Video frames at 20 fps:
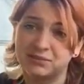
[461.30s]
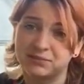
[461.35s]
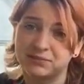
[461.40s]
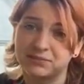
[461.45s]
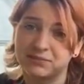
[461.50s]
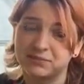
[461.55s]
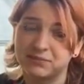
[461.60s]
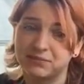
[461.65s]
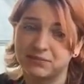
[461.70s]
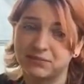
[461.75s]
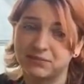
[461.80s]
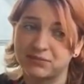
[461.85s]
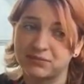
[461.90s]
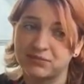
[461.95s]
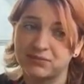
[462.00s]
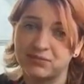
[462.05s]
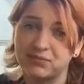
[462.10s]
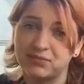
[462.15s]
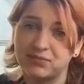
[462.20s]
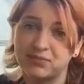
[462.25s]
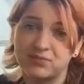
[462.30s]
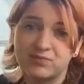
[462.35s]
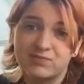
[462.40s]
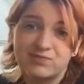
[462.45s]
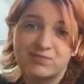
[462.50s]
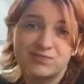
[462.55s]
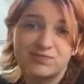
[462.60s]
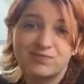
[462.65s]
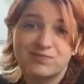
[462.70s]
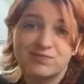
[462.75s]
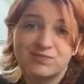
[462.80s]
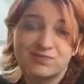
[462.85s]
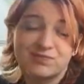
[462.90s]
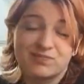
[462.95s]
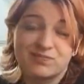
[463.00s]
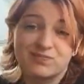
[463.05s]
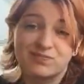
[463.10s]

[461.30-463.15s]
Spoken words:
Nobody speaks.